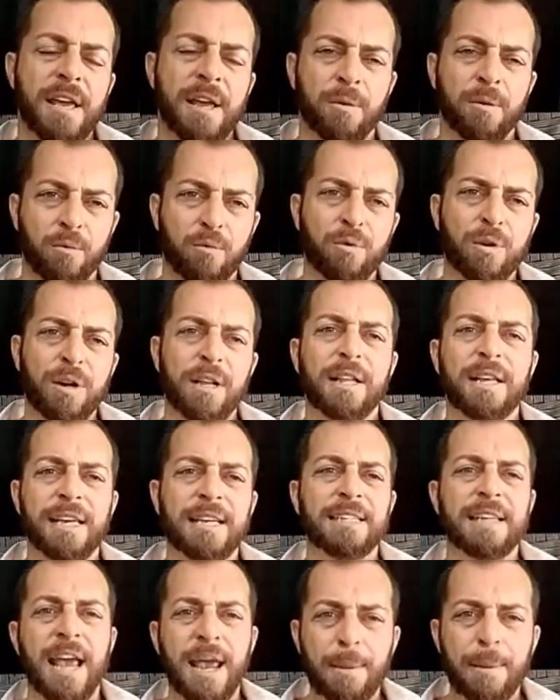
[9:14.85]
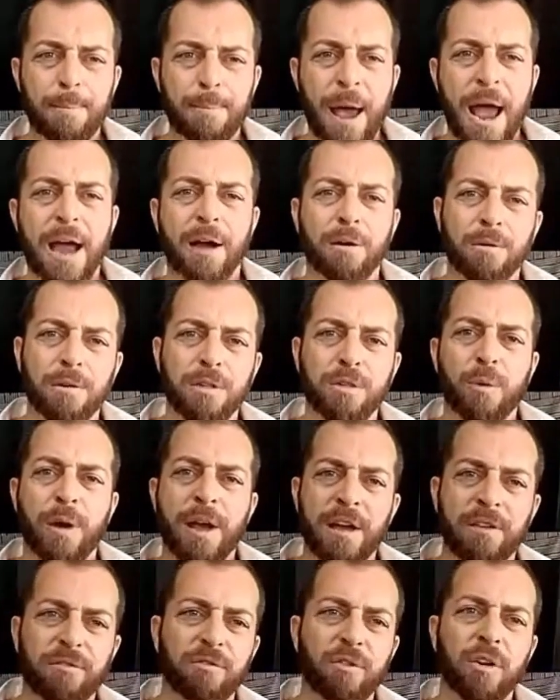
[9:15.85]
it really is a backwards
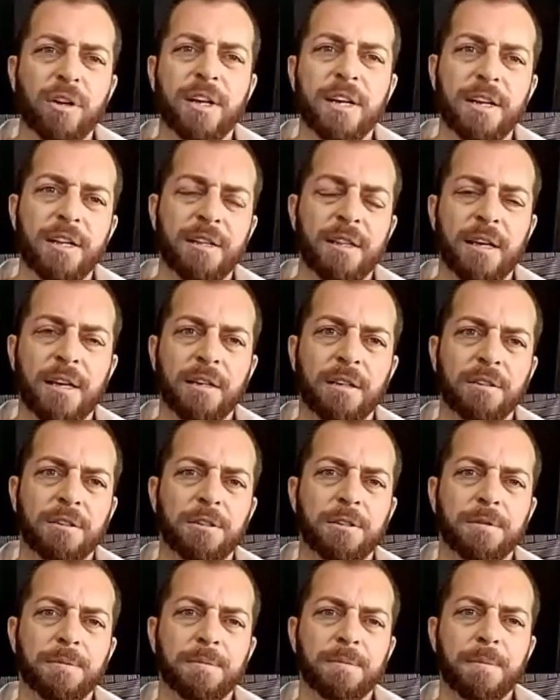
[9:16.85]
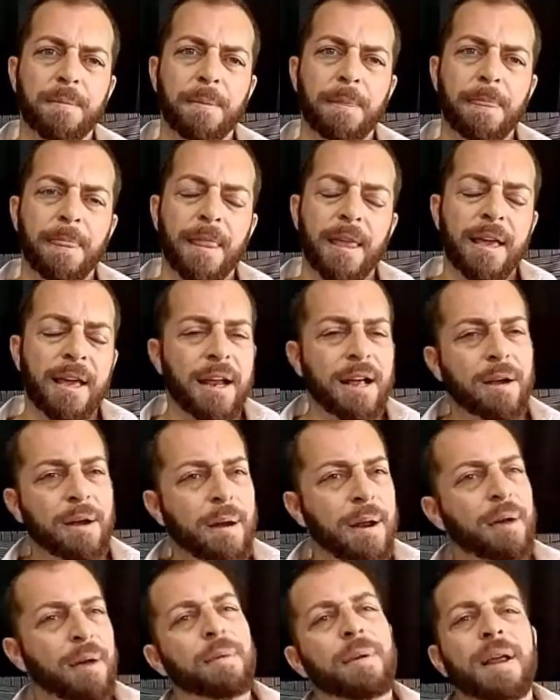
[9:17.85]
way of looking at things.
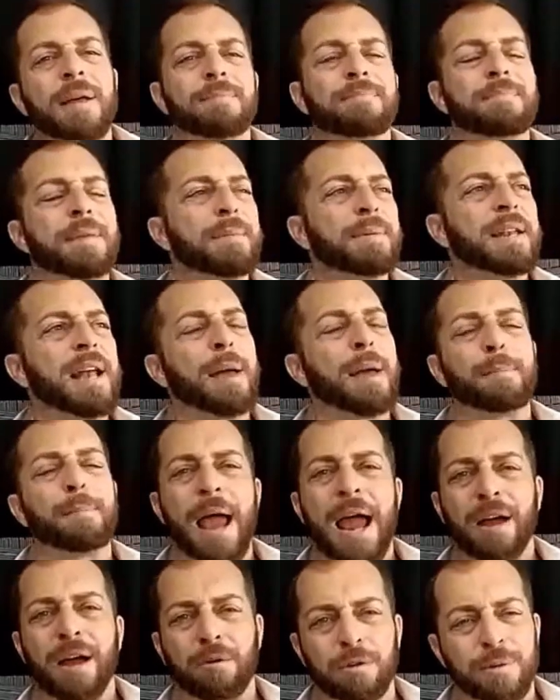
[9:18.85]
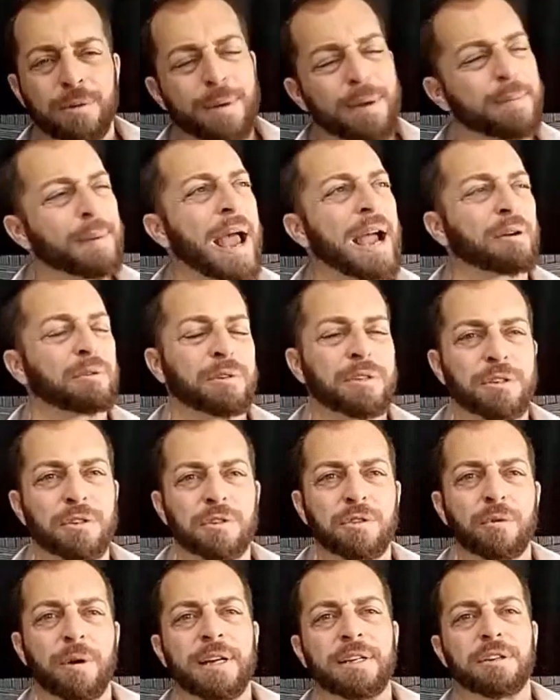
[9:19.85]
Now, maybe not backwards. Maybe backwards
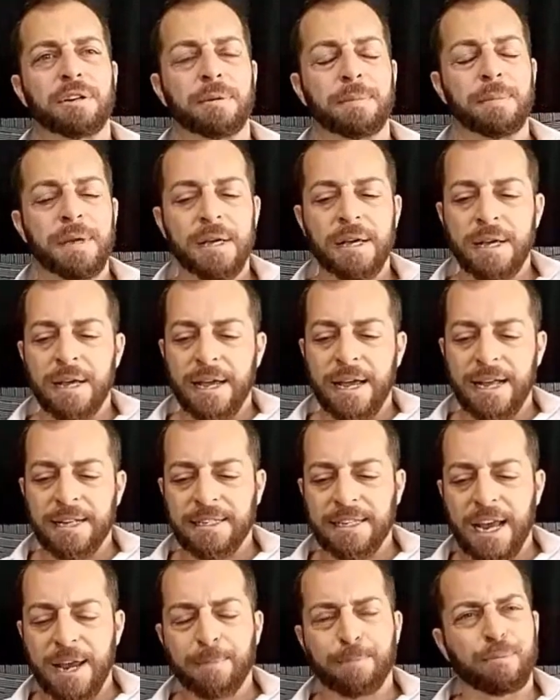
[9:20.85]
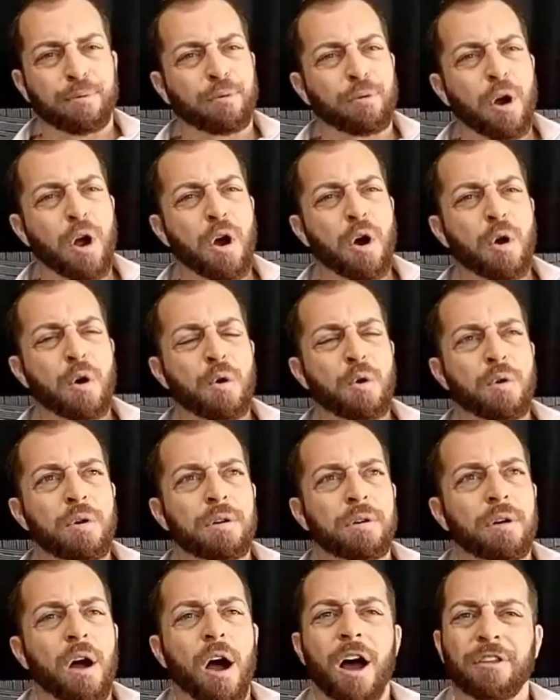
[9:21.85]
isn't the right term. It's a
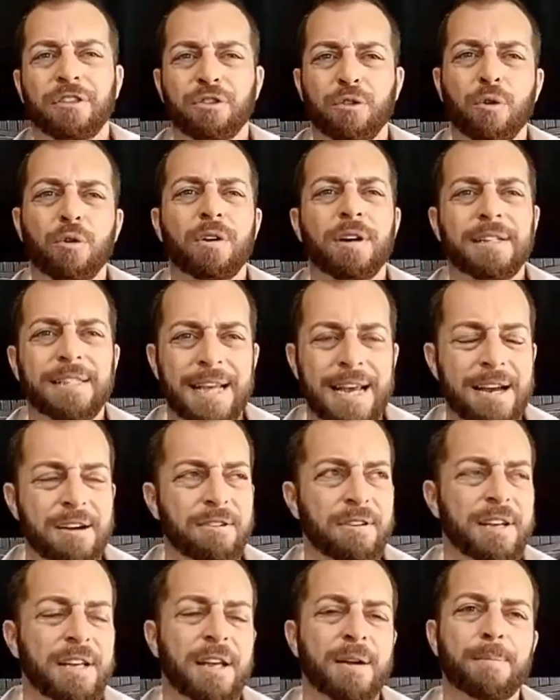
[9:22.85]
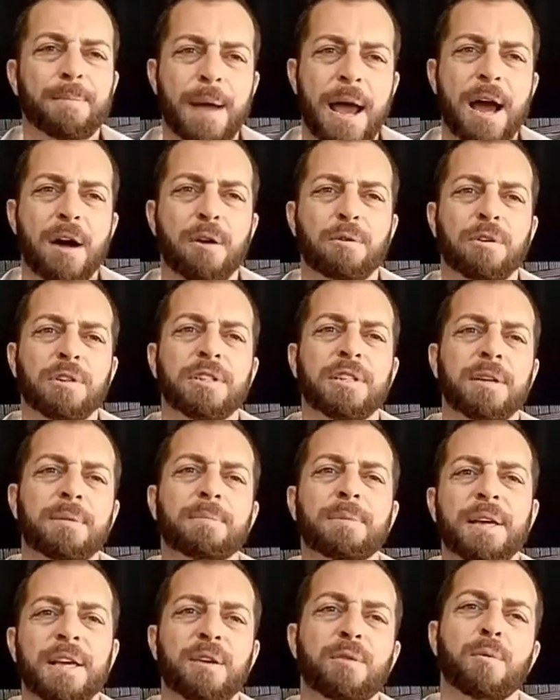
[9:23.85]
pro-authoritarian, powers
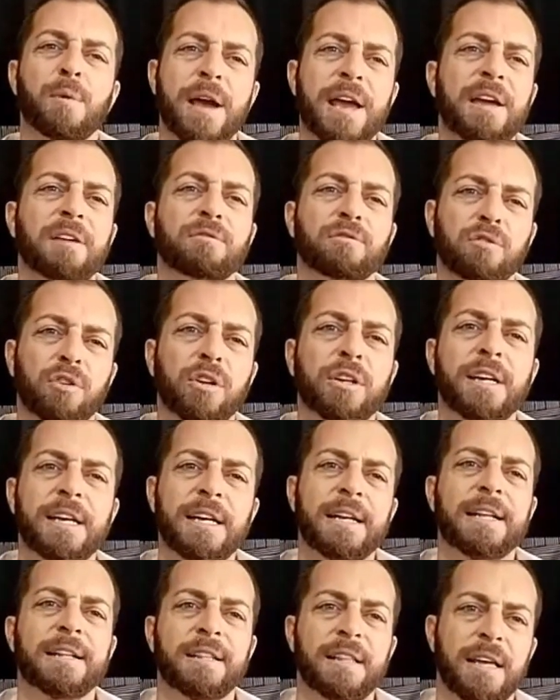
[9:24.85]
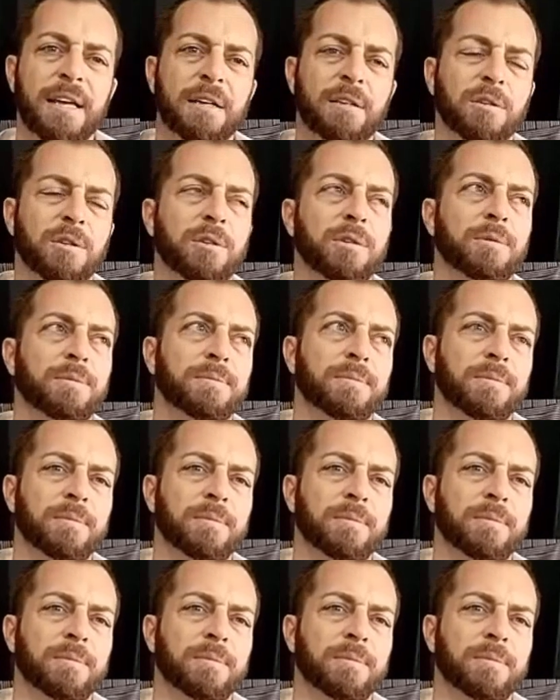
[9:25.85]
that be way of looking at things.